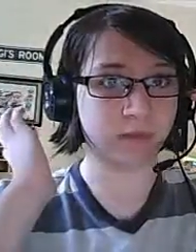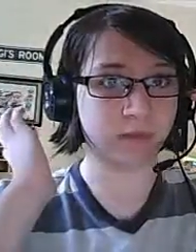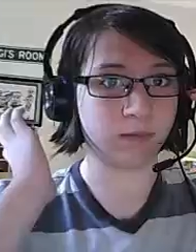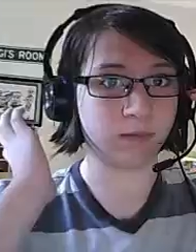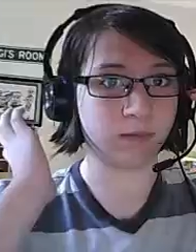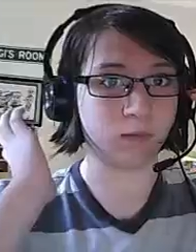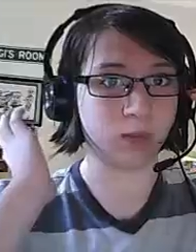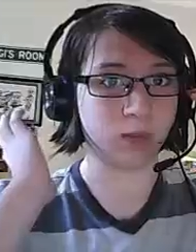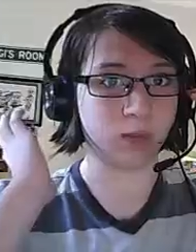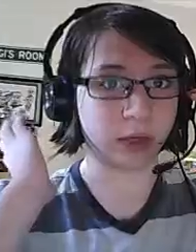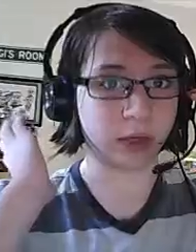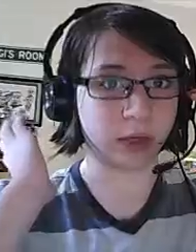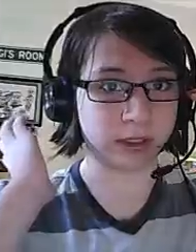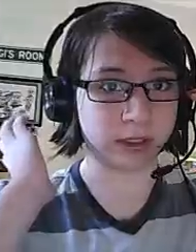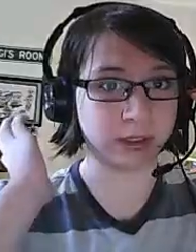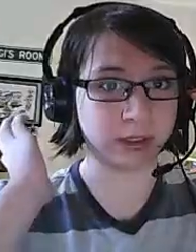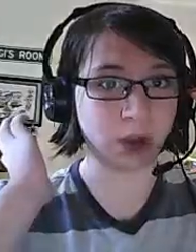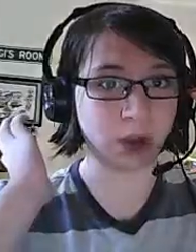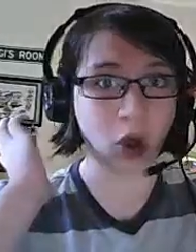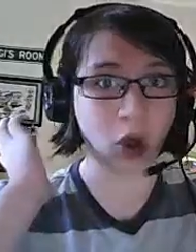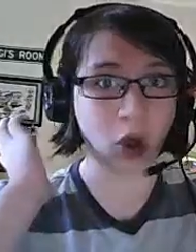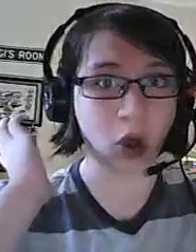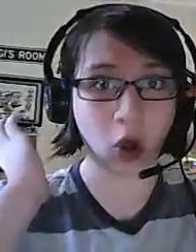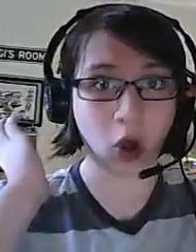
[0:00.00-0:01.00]
was
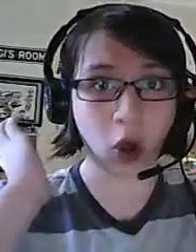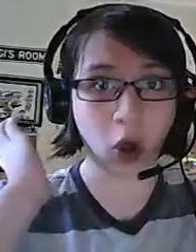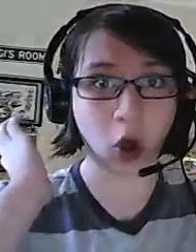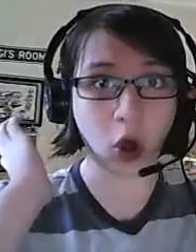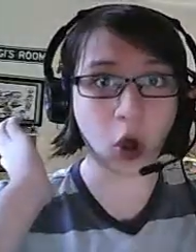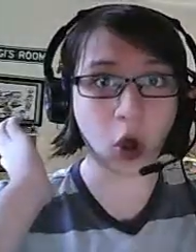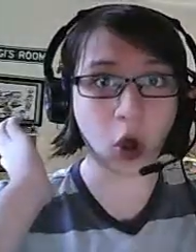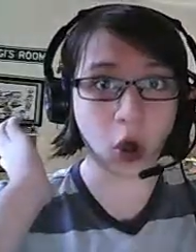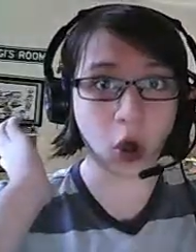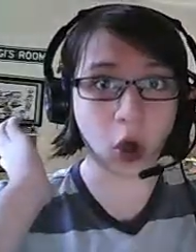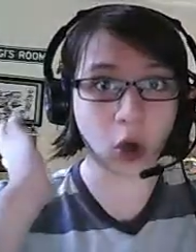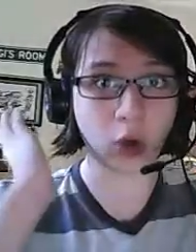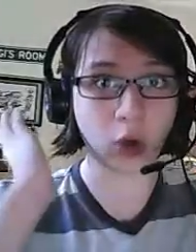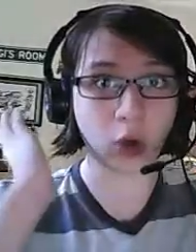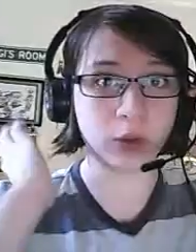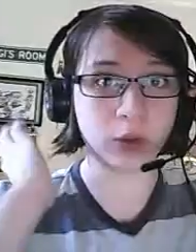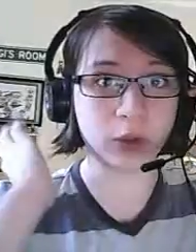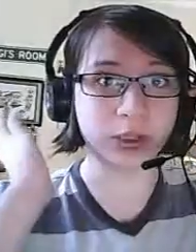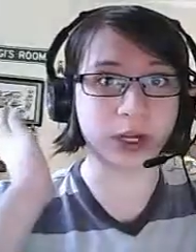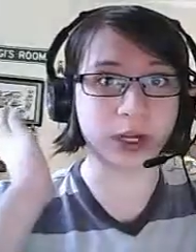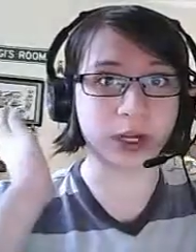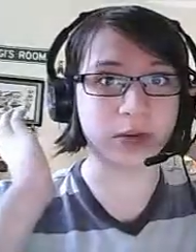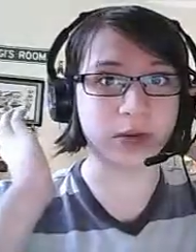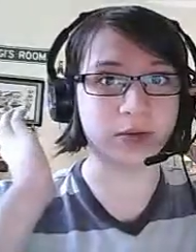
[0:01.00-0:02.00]
all
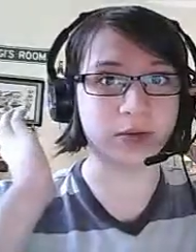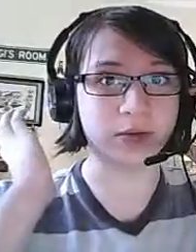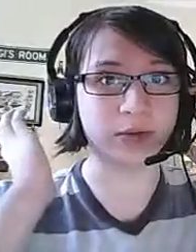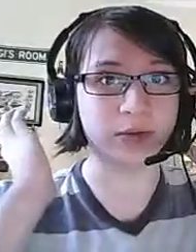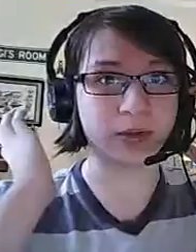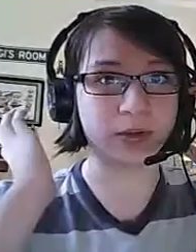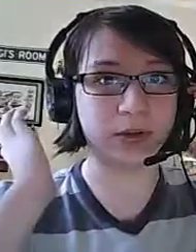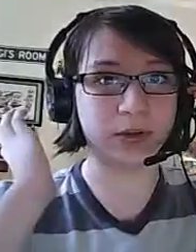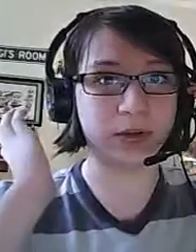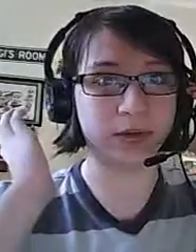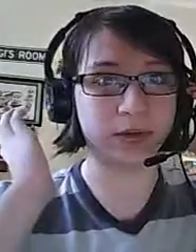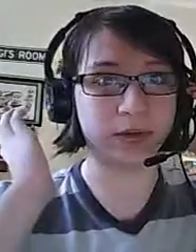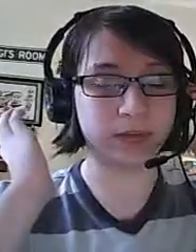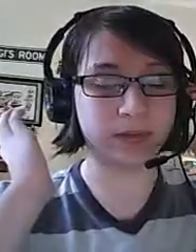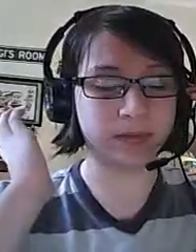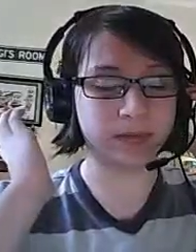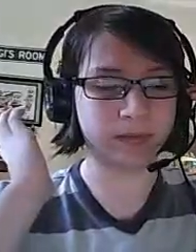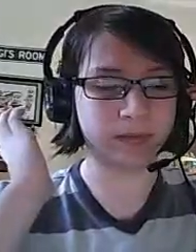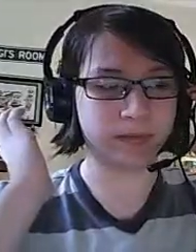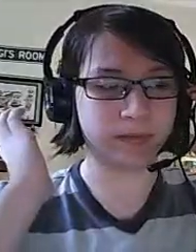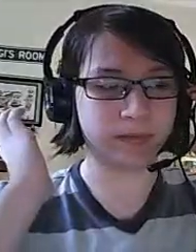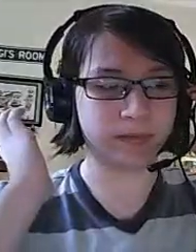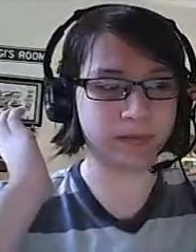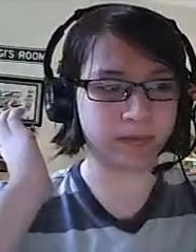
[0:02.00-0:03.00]
Daniel
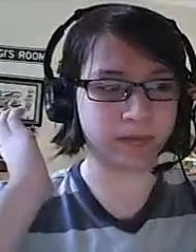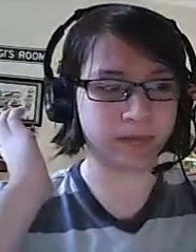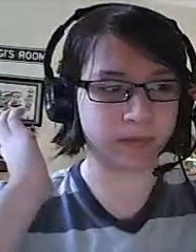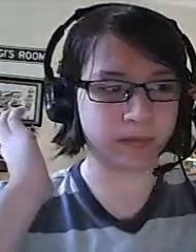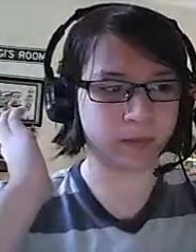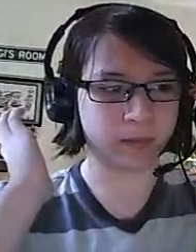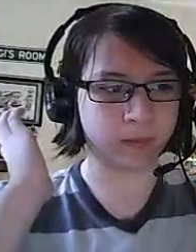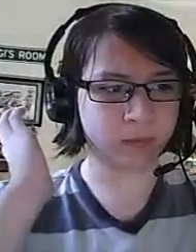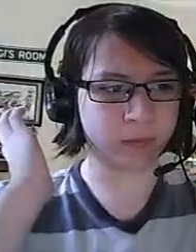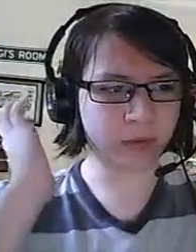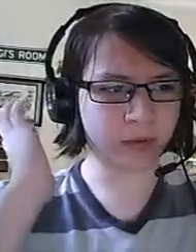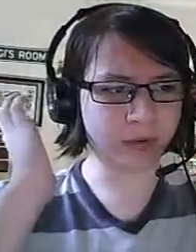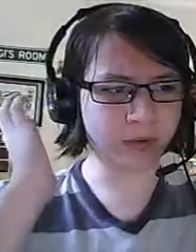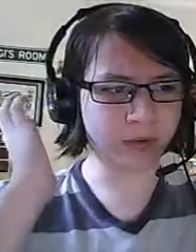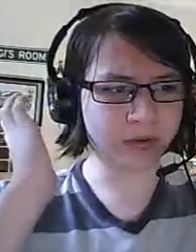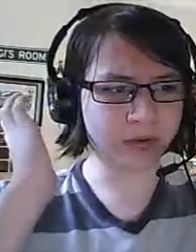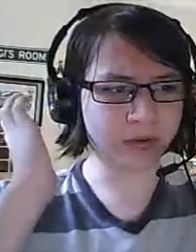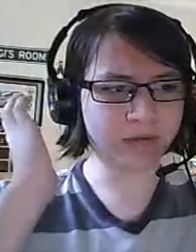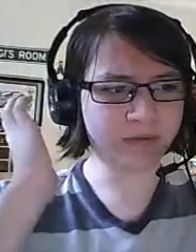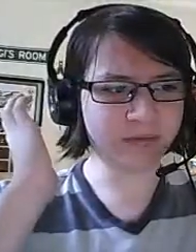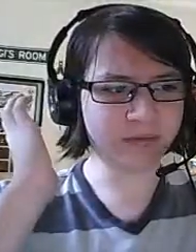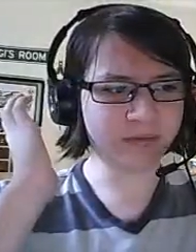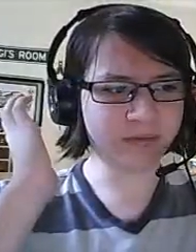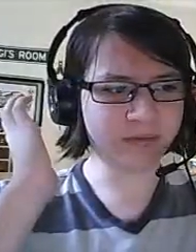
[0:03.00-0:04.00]
well
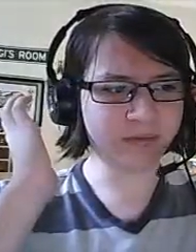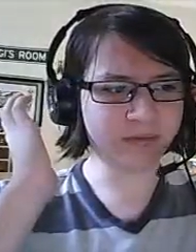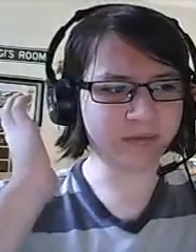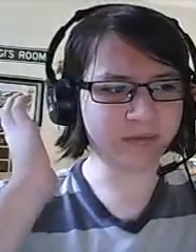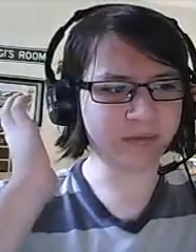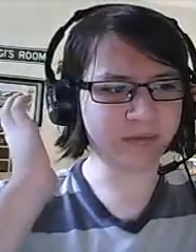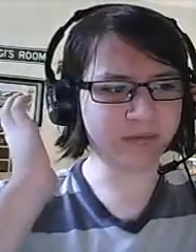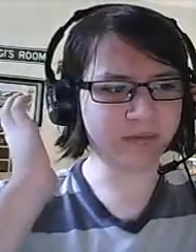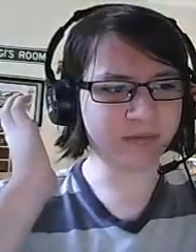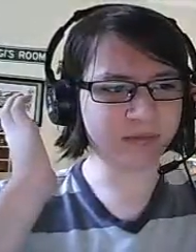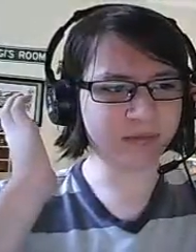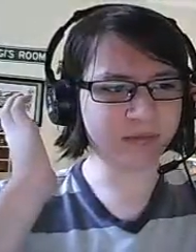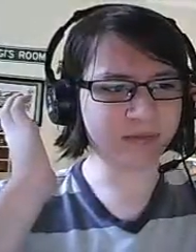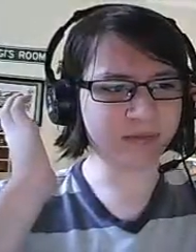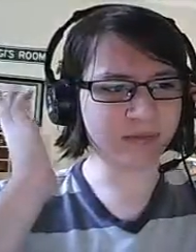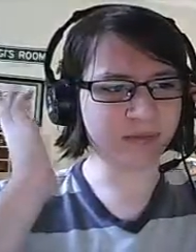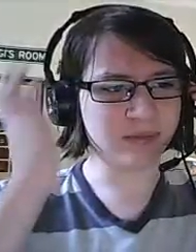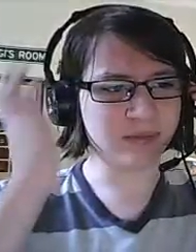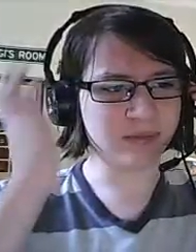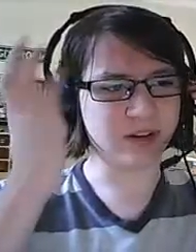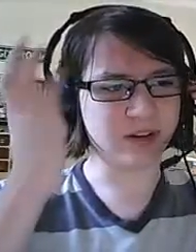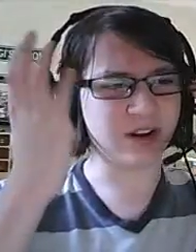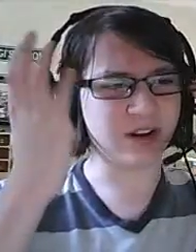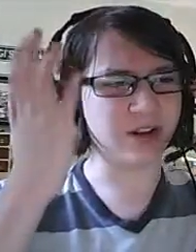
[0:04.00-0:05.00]

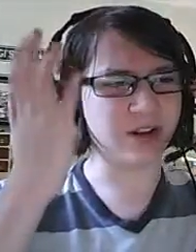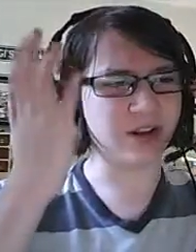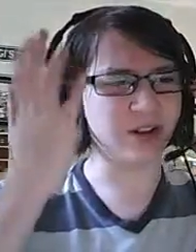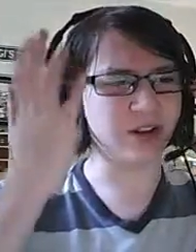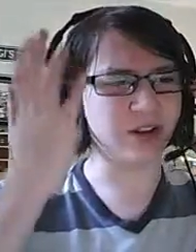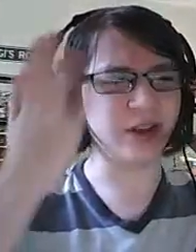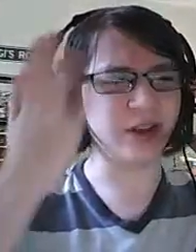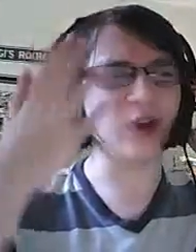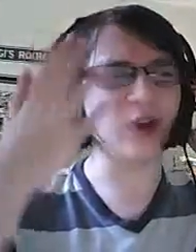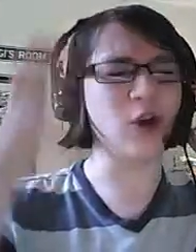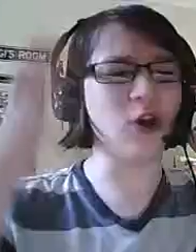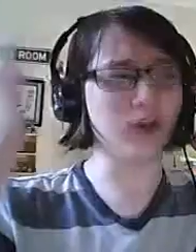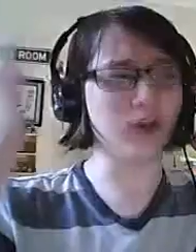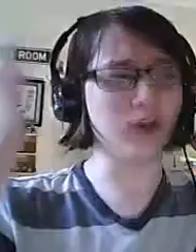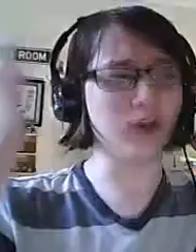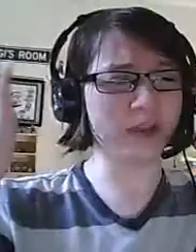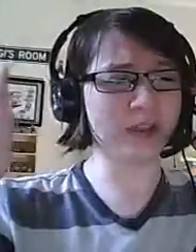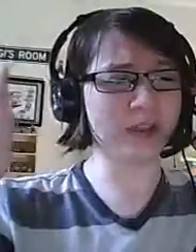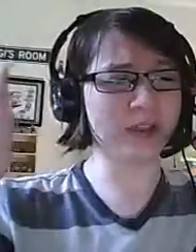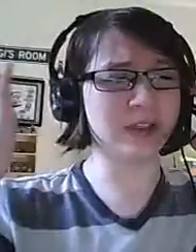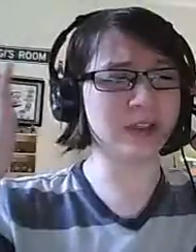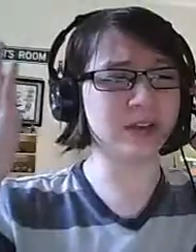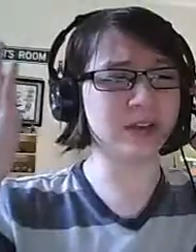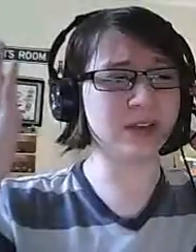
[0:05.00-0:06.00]
not really all of
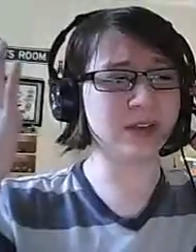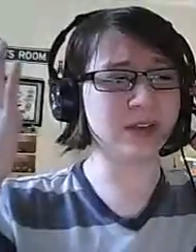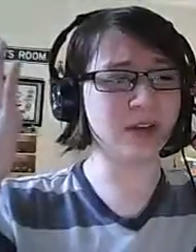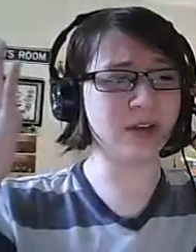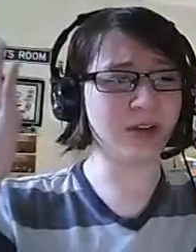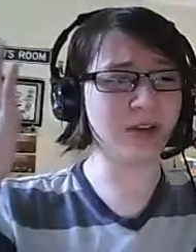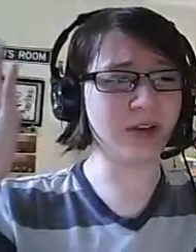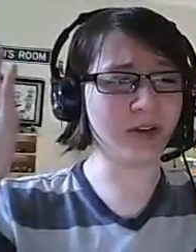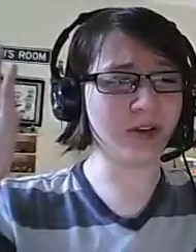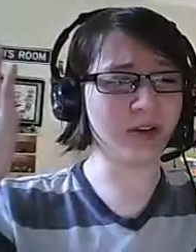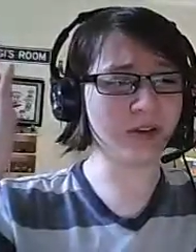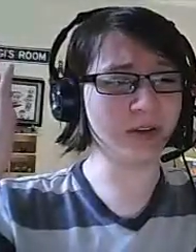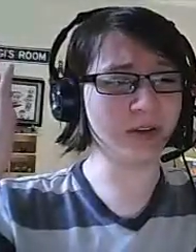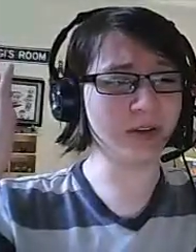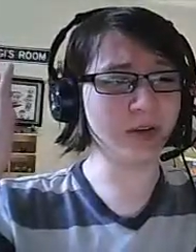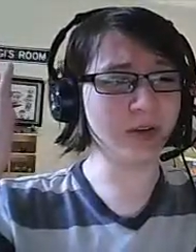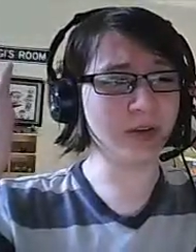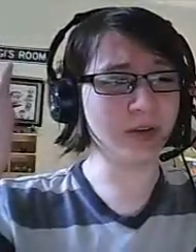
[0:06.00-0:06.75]
his all.